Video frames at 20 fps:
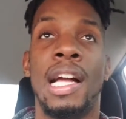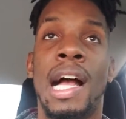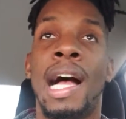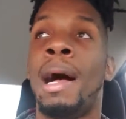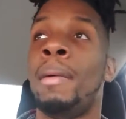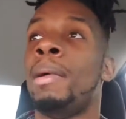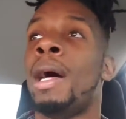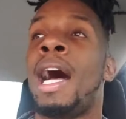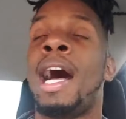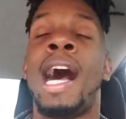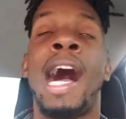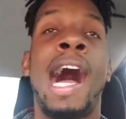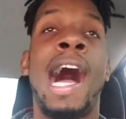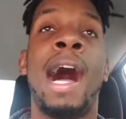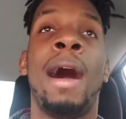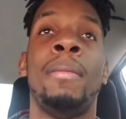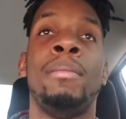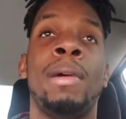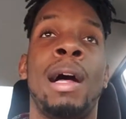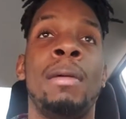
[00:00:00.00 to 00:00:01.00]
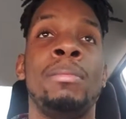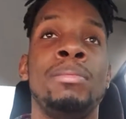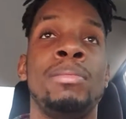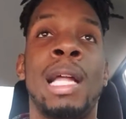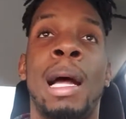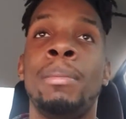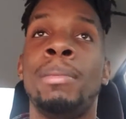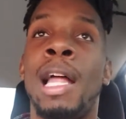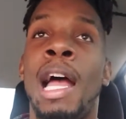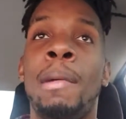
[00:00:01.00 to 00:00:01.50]

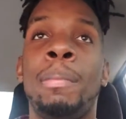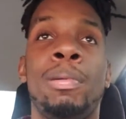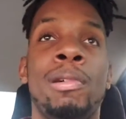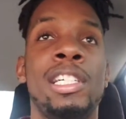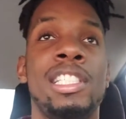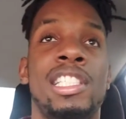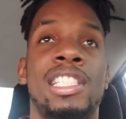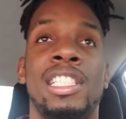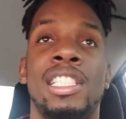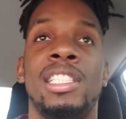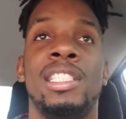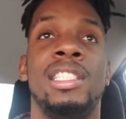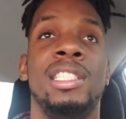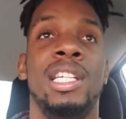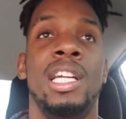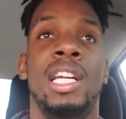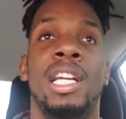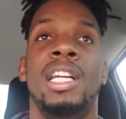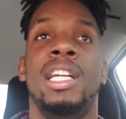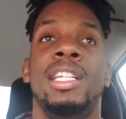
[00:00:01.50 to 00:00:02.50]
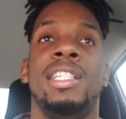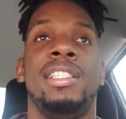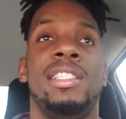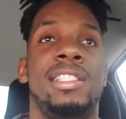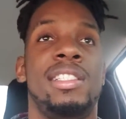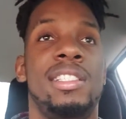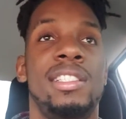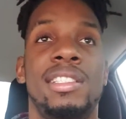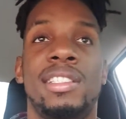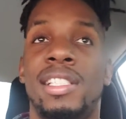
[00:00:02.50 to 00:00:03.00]
I'm not preaching
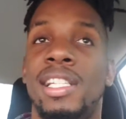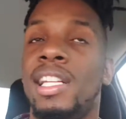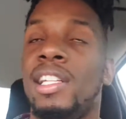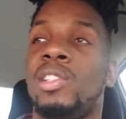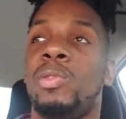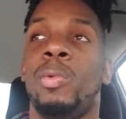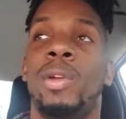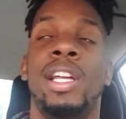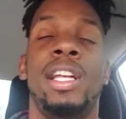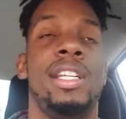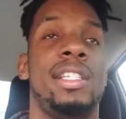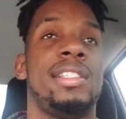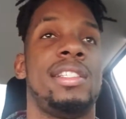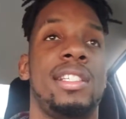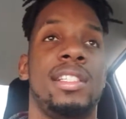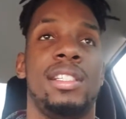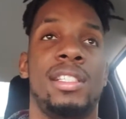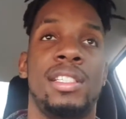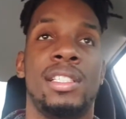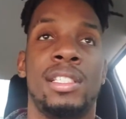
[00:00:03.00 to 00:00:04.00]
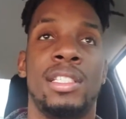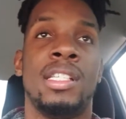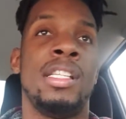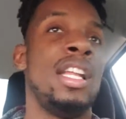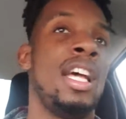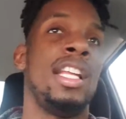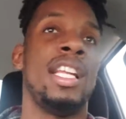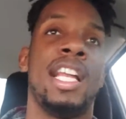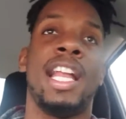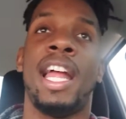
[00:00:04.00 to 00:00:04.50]
6 weeks,
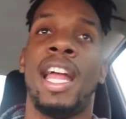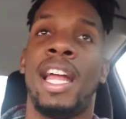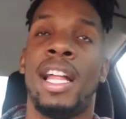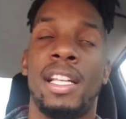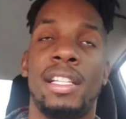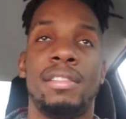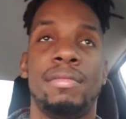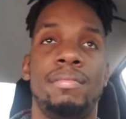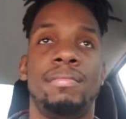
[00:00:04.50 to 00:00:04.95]
none of that.